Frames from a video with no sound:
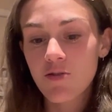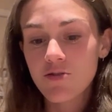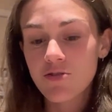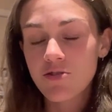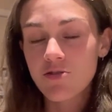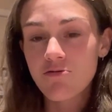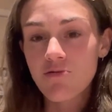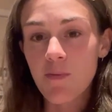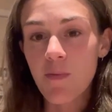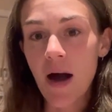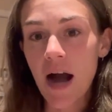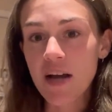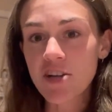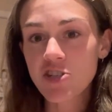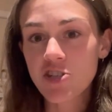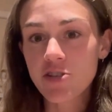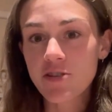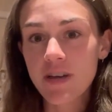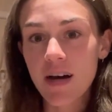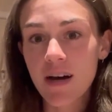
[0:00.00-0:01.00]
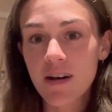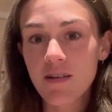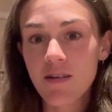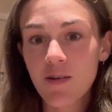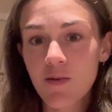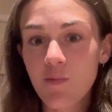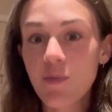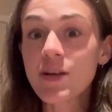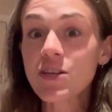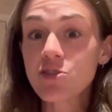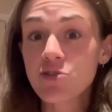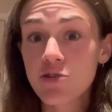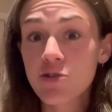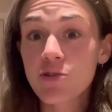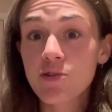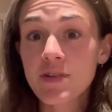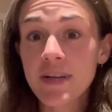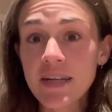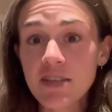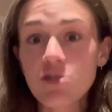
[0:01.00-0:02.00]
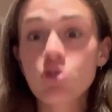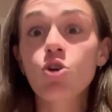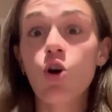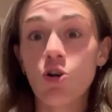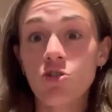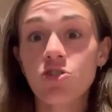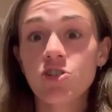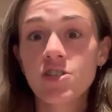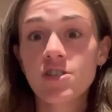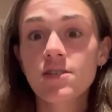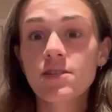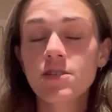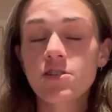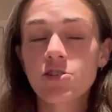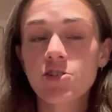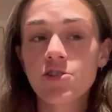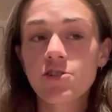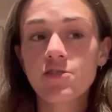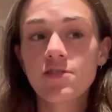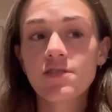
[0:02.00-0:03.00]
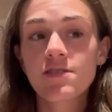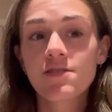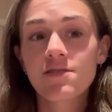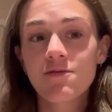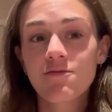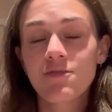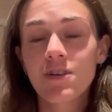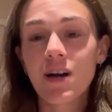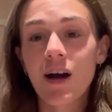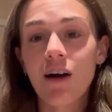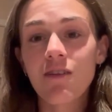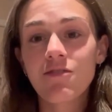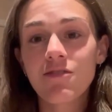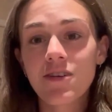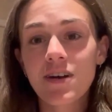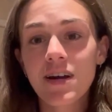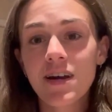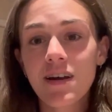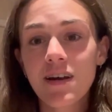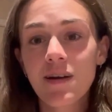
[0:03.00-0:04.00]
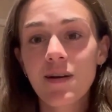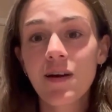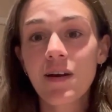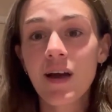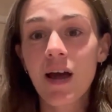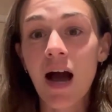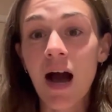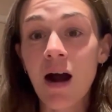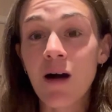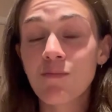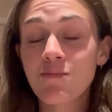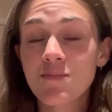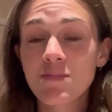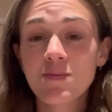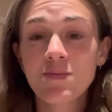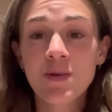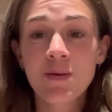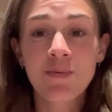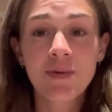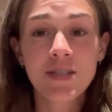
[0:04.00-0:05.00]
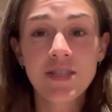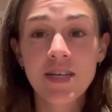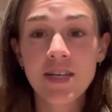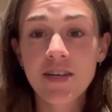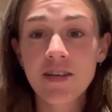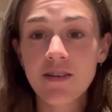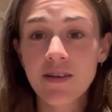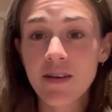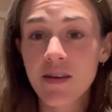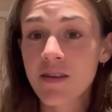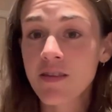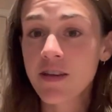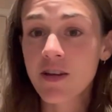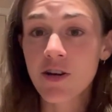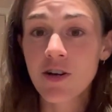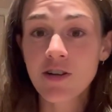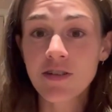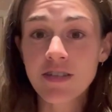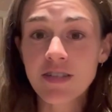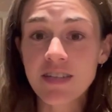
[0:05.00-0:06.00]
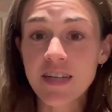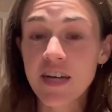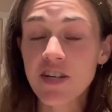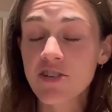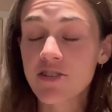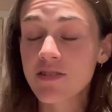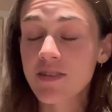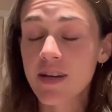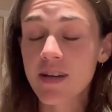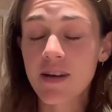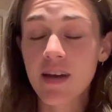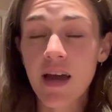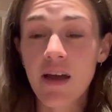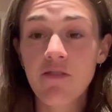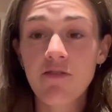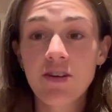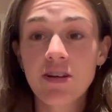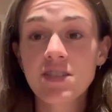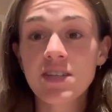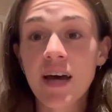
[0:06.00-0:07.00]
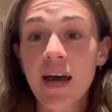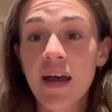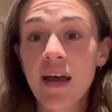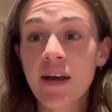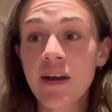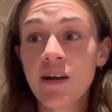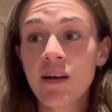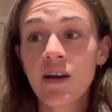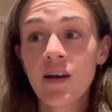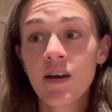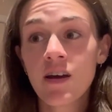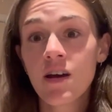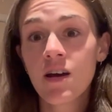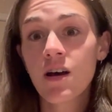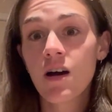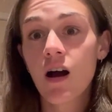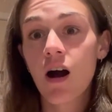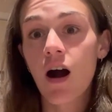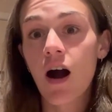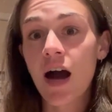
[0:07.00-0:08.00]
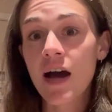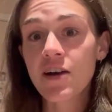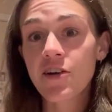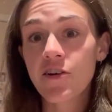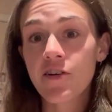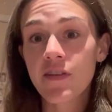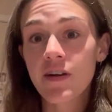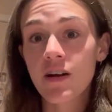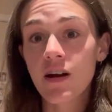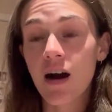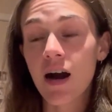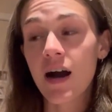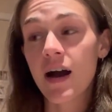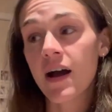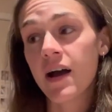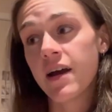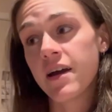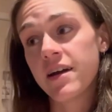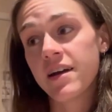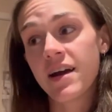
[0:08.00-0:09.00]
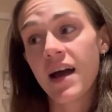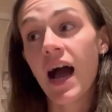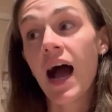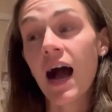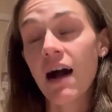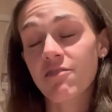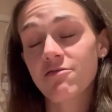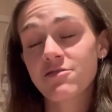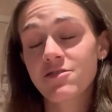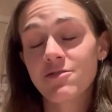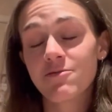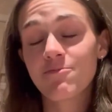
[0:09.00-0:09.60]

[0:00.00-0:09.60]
to remind you that we do need to consciously choose recovery, particularly in the early stages. Like every day, I know that I have to